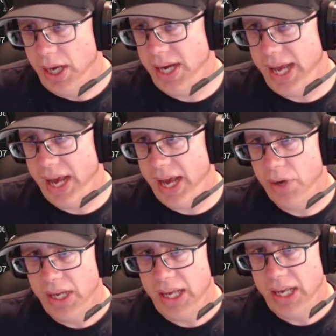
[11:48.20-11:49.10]
And
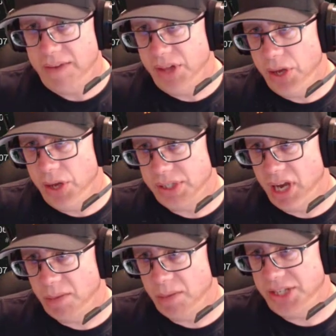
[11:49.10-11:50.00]
now, even though it's
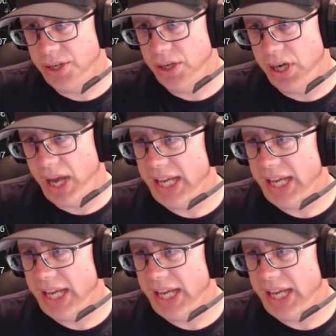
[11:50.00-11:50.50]
not my turn,